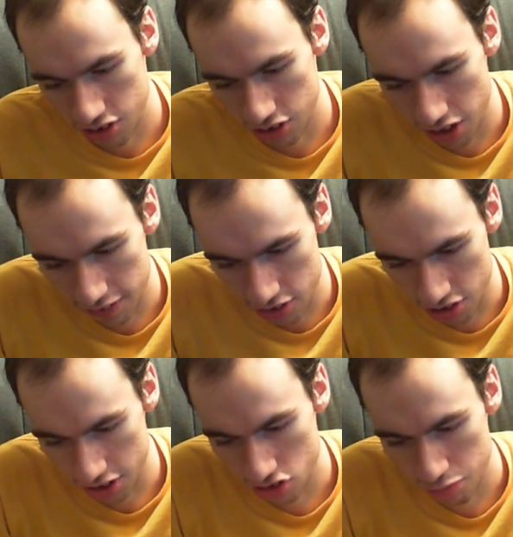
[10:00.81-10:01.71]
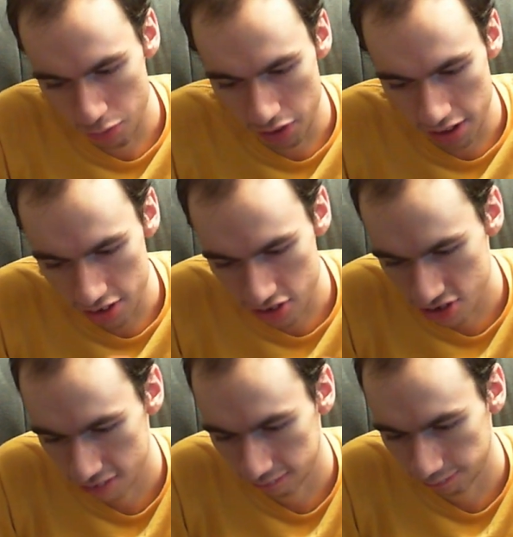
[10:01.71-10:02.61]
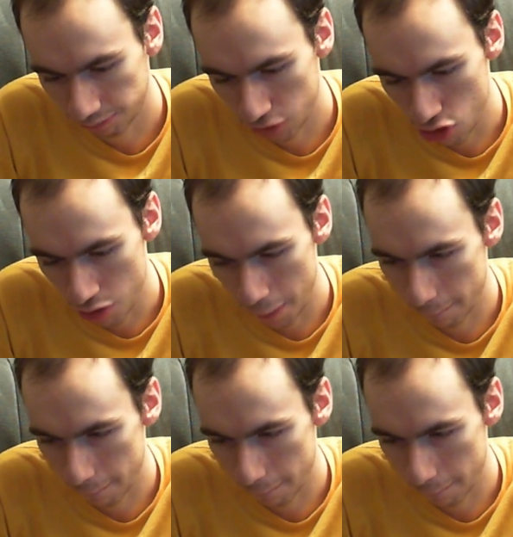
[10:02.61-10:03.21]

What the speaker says: So you get this like smokiness to it.